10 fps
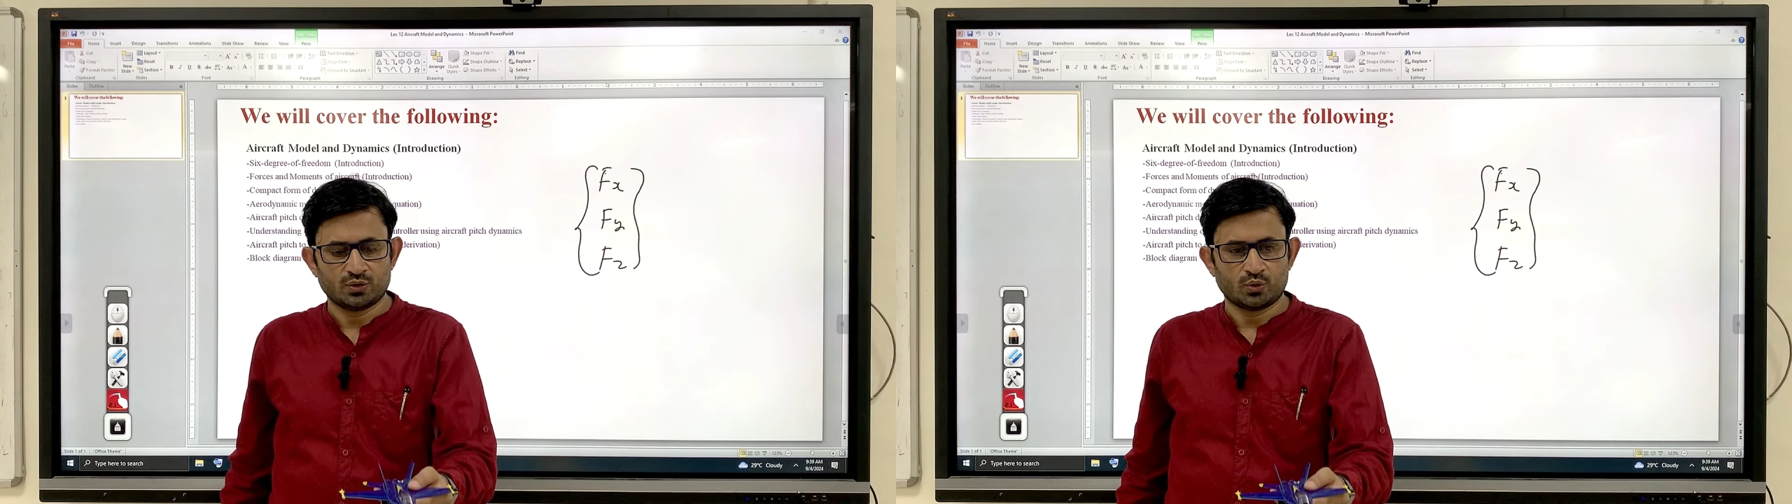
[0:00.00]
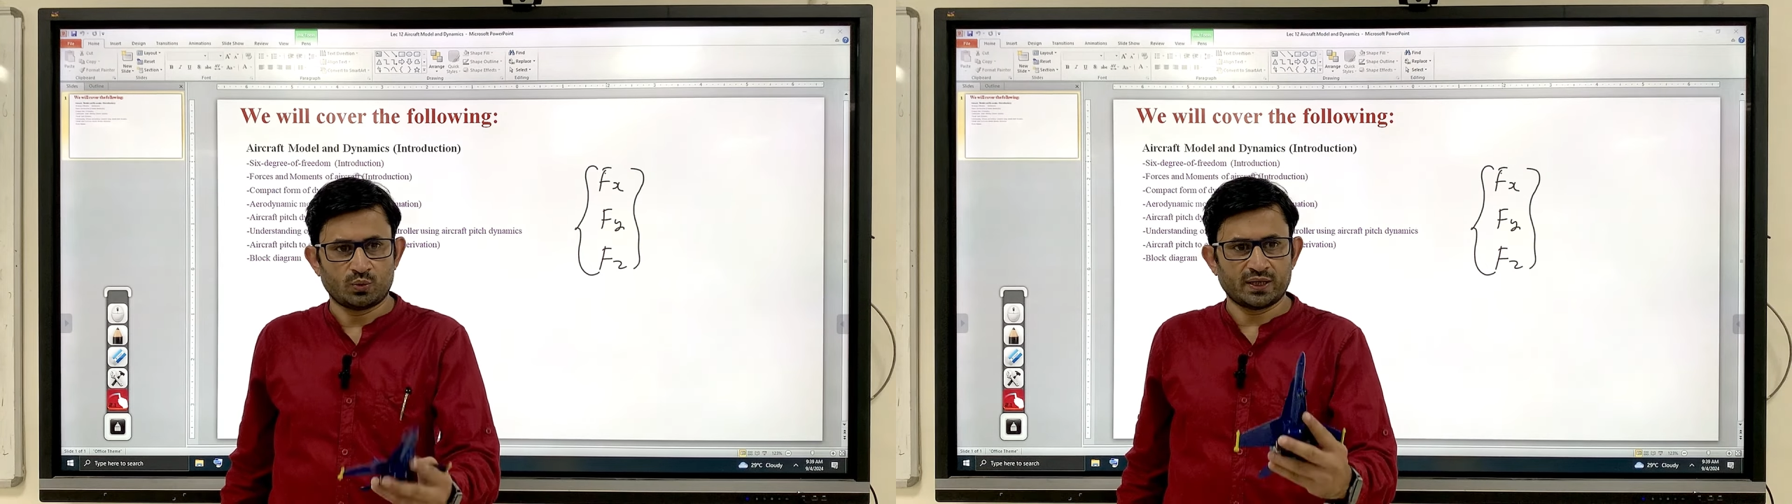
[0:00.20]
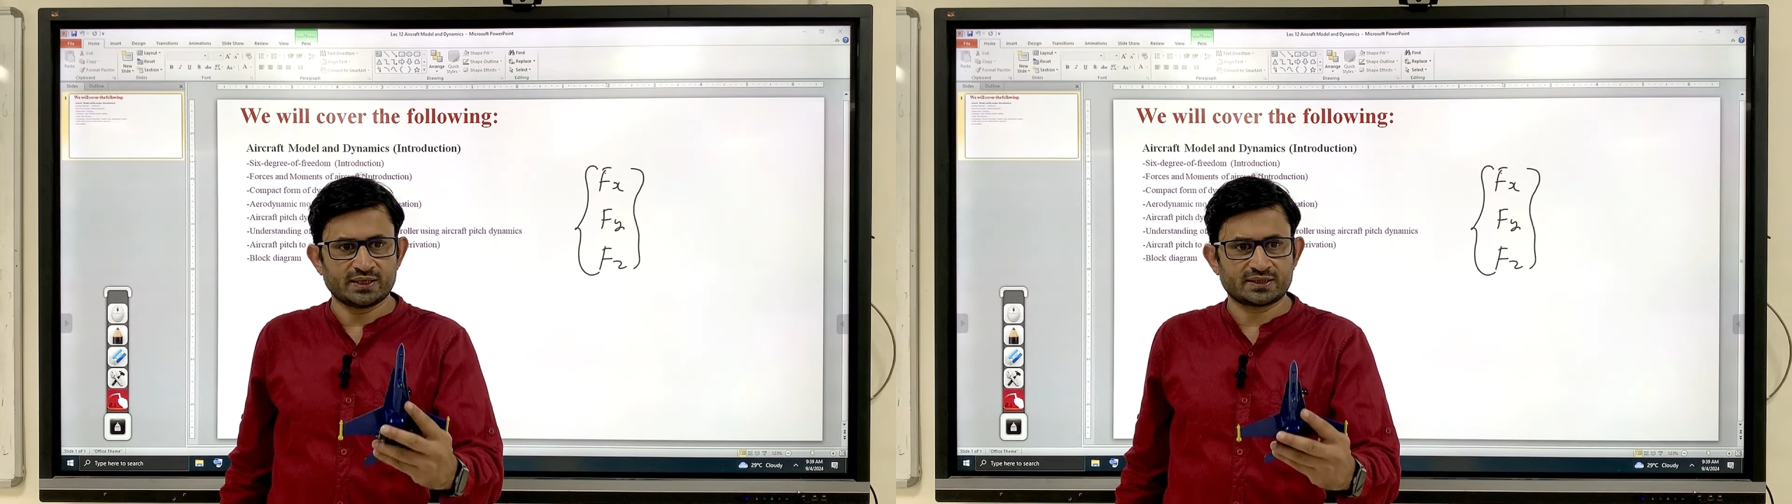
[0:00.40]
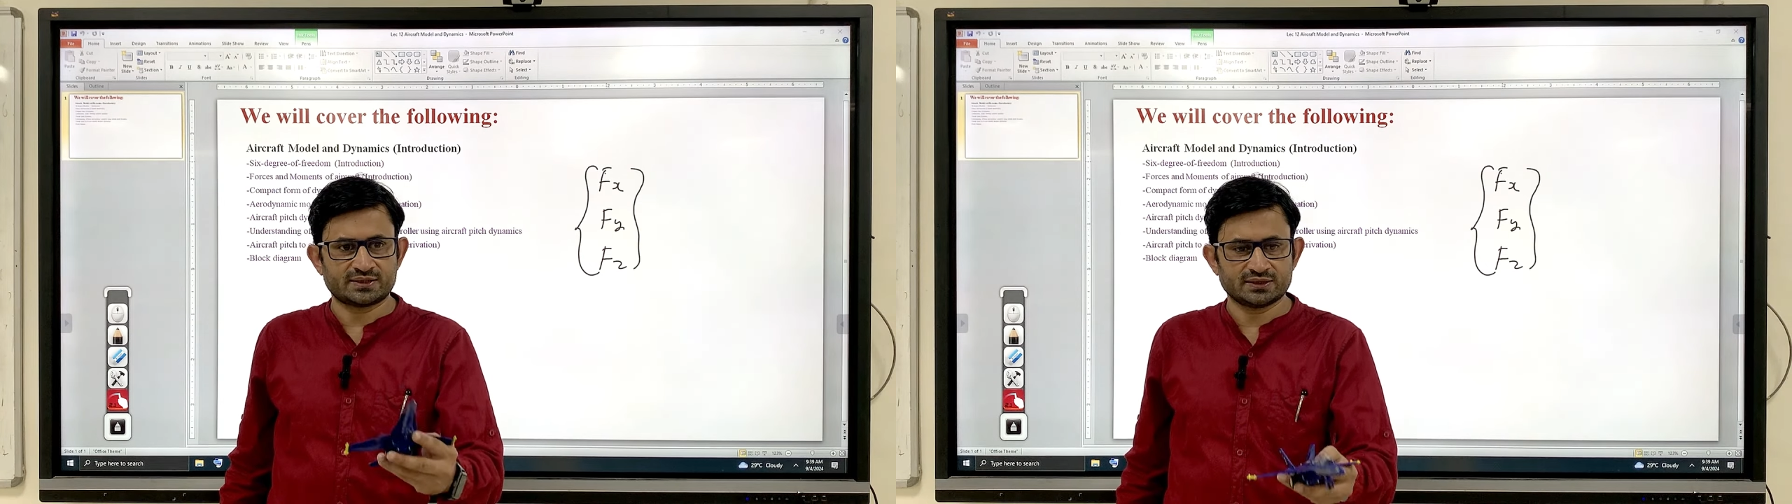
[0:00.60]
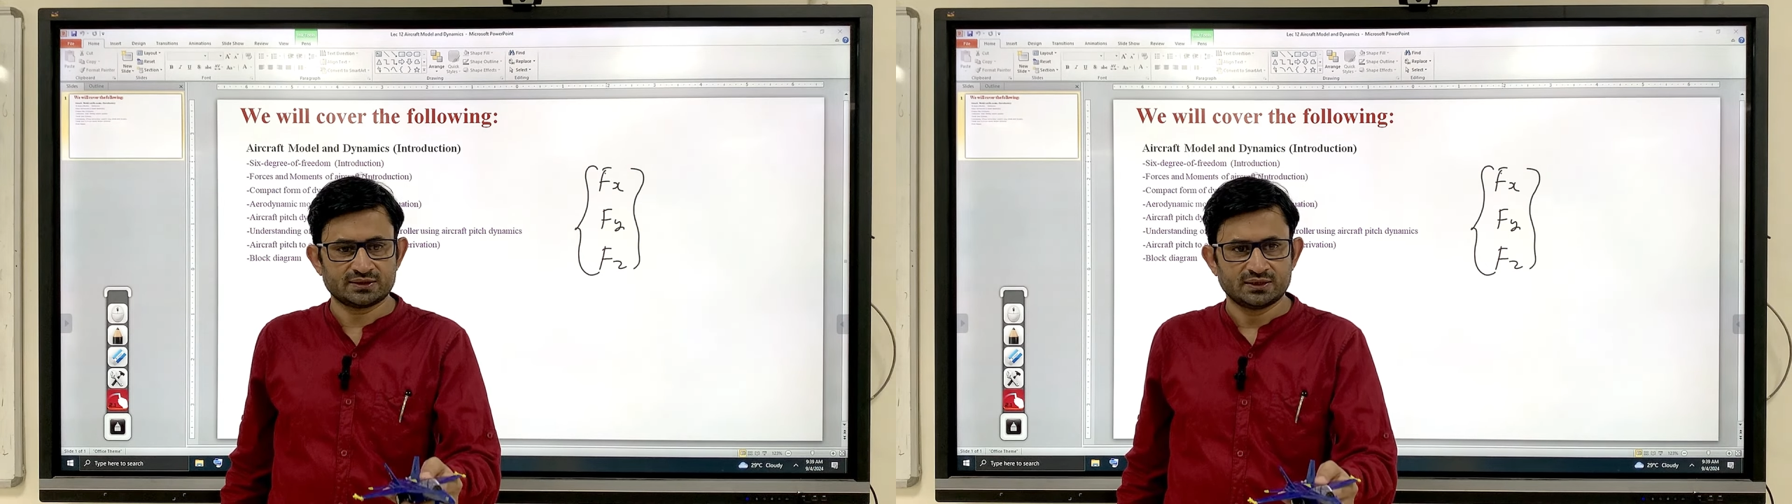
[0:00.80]
y
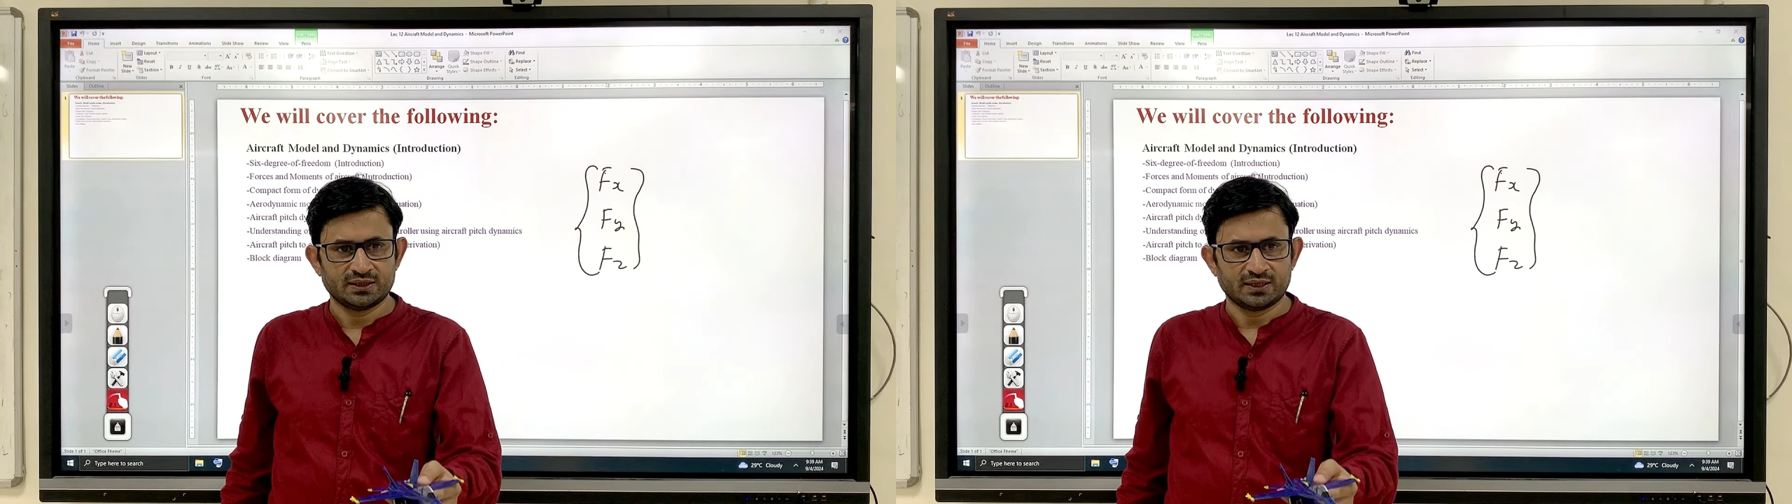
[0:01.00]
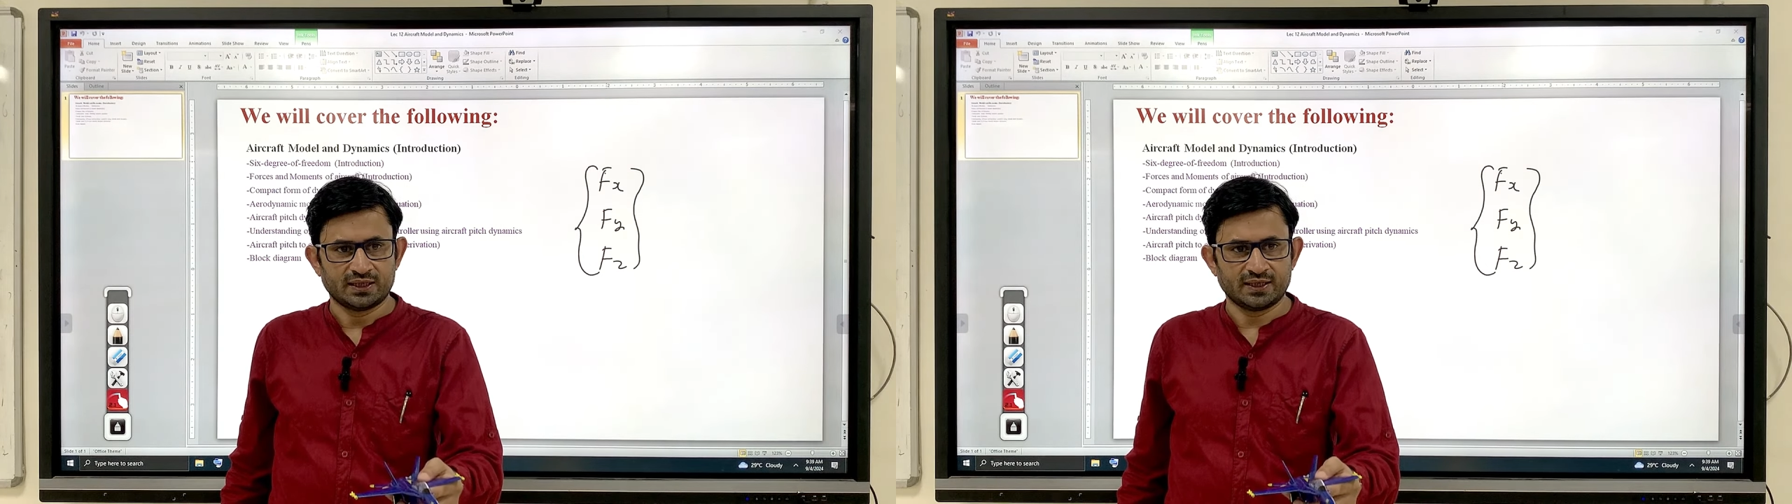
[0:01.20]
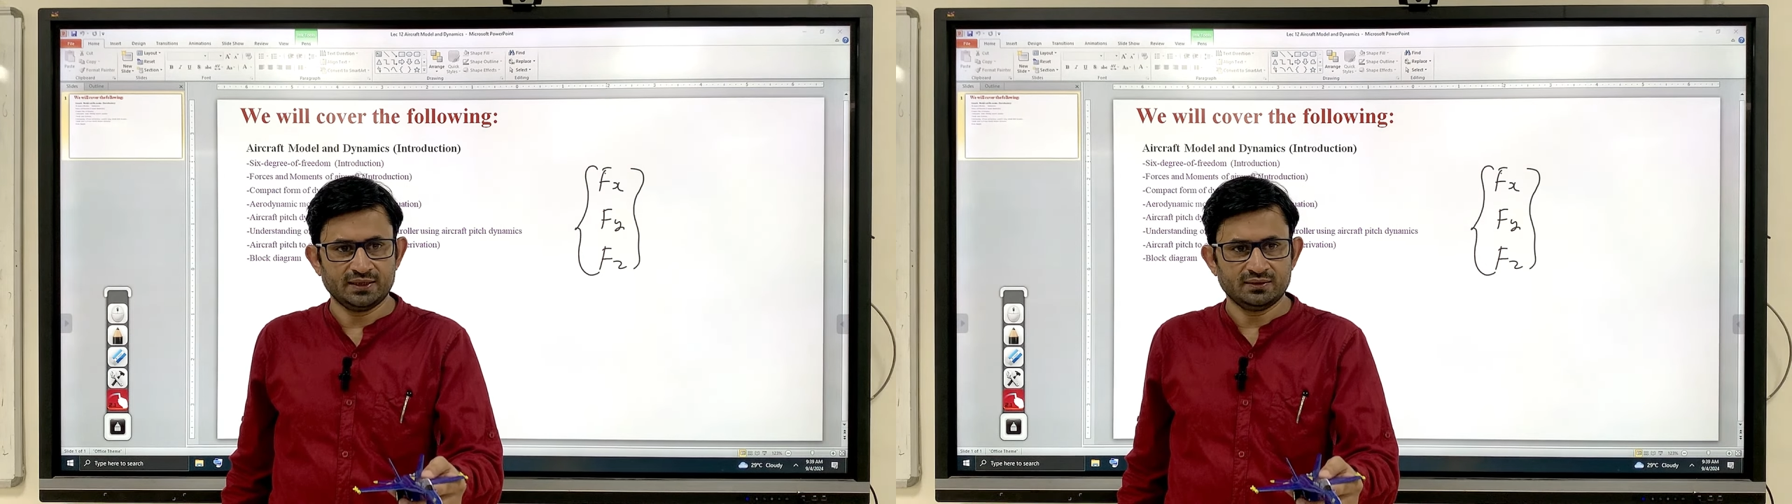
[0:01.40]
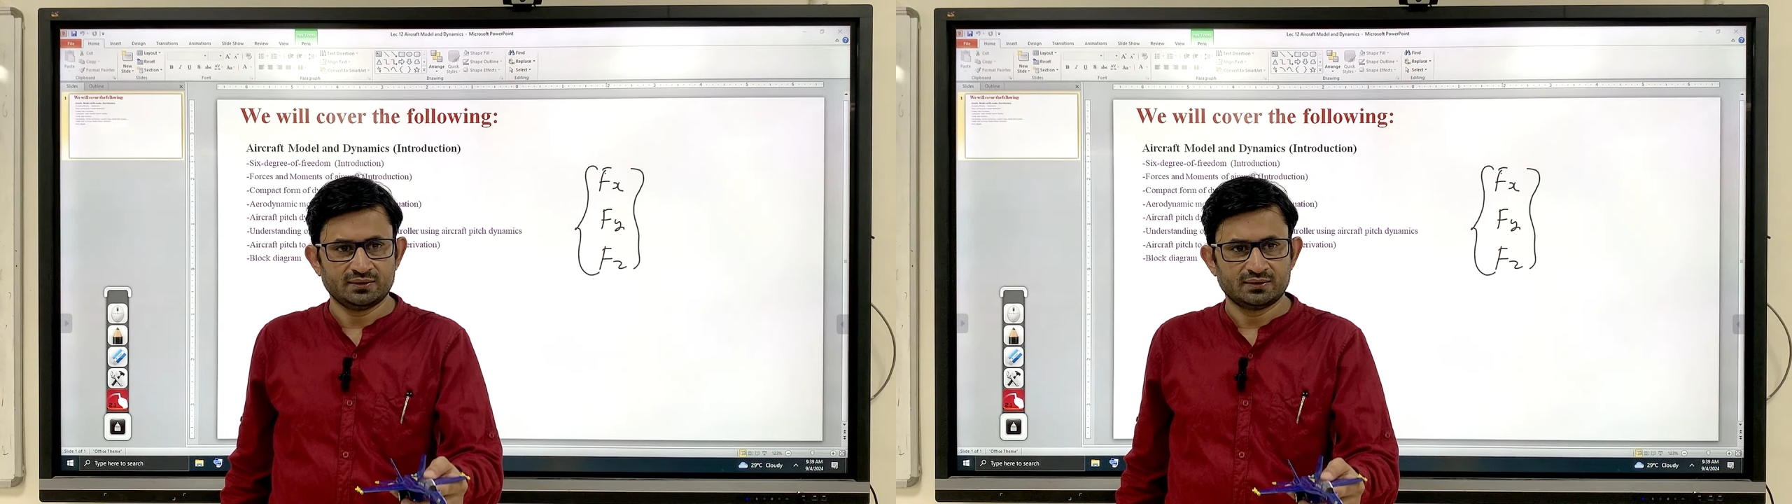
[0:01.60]
axis and